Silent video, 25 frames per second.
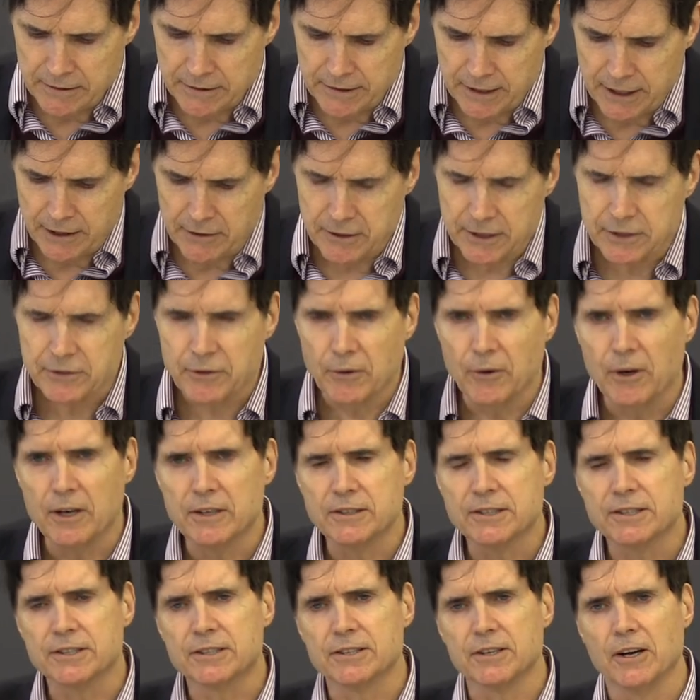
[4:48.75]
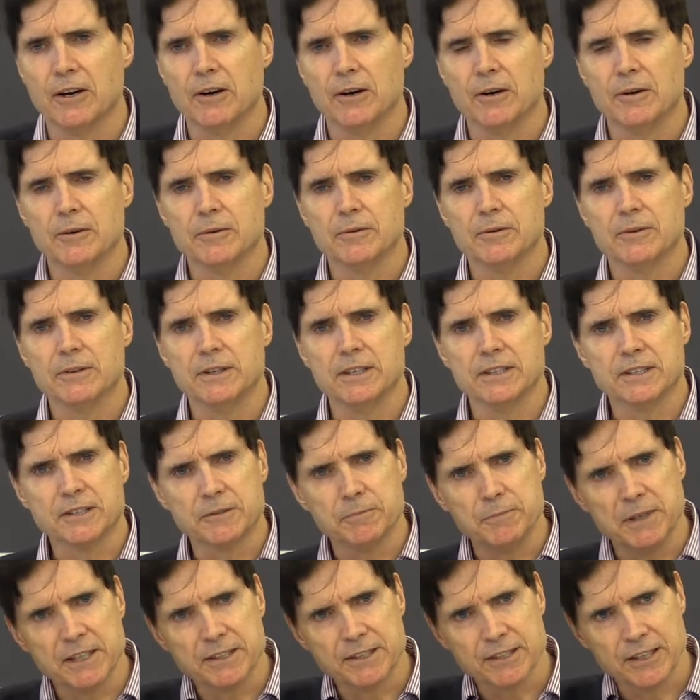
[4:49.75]
there's also
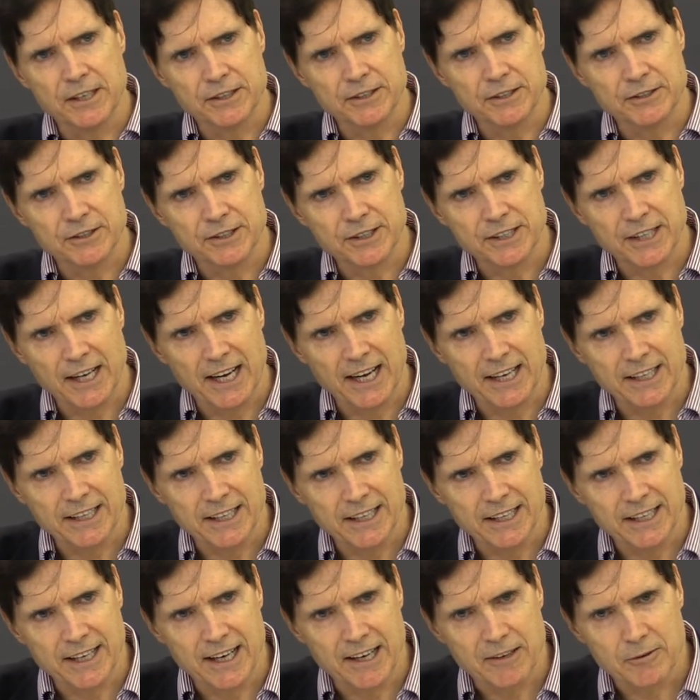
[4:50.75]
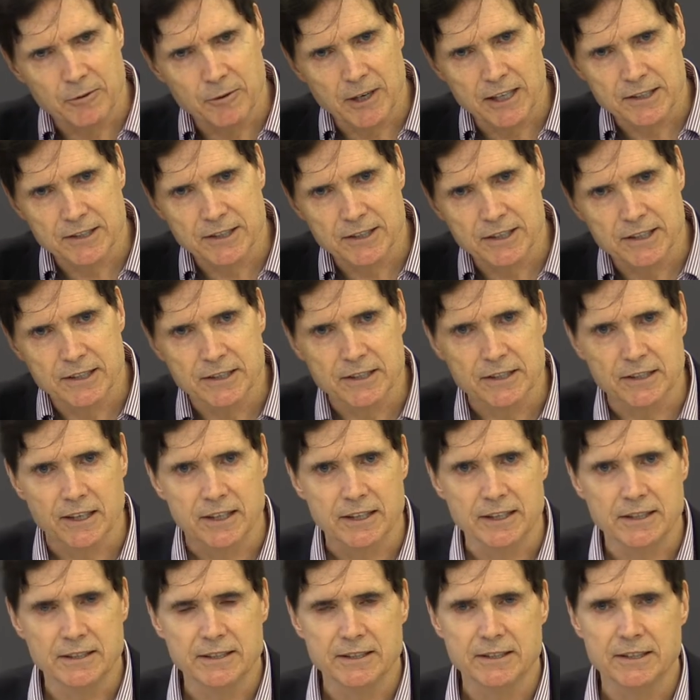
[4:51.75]
this misunderstanding at Wesley
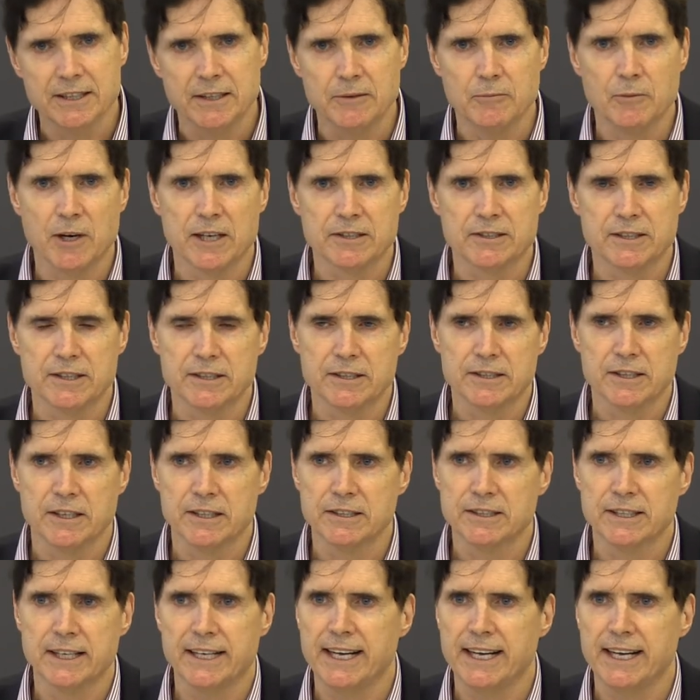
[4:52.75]
studies, in Wesley studies.